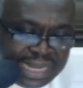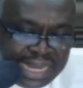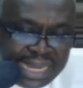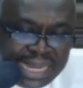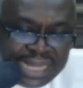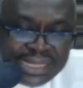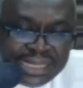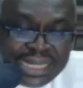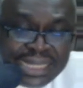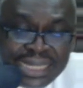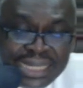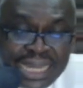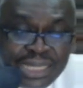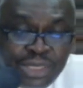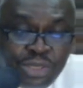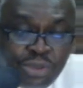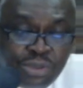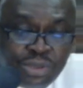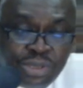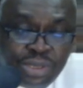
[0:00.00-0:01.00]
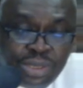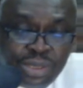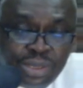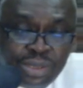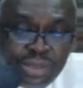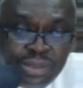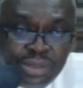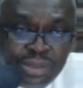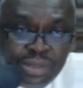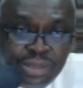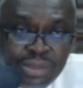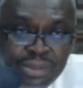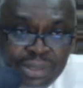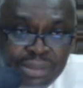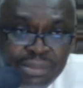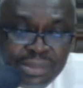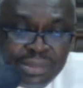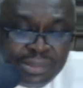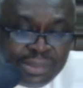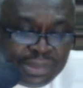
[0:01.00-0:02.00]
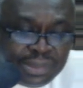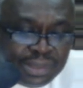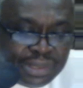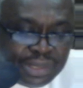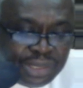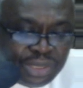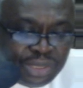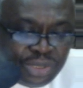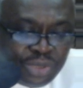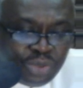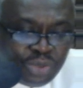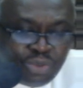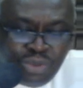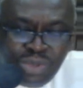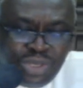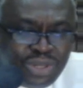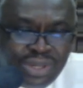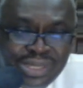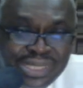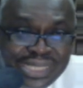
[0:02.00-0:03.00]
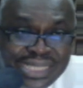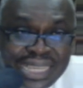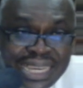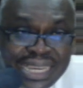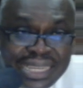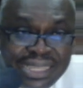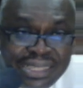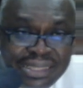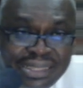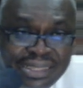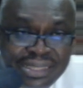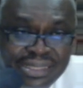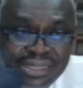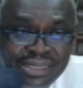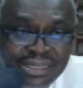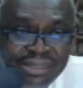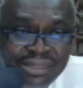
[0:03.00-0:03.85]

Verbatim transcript: as an adult, you won't just say anything.